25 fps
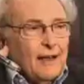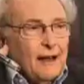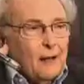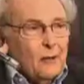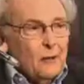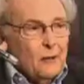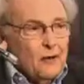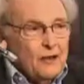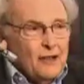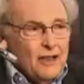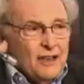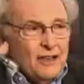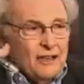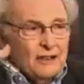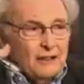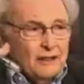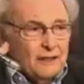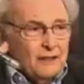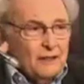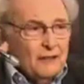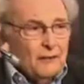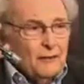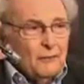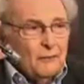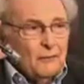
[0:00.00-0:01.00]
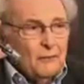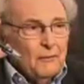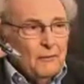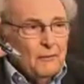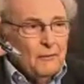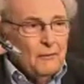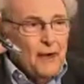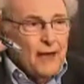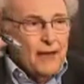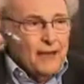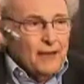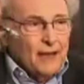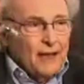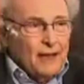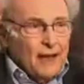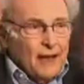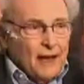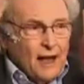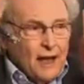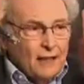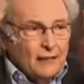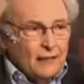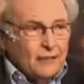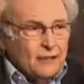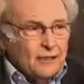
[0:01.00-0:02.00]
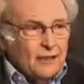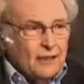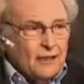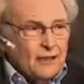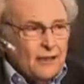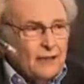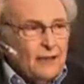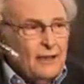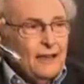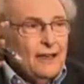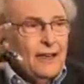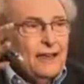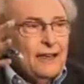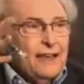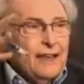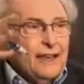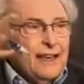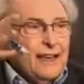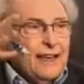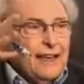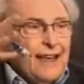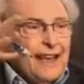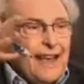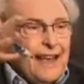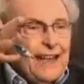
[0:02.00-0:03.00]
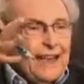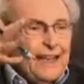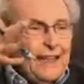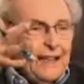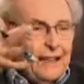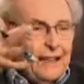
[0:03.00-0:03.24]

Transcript: How on earth my culture can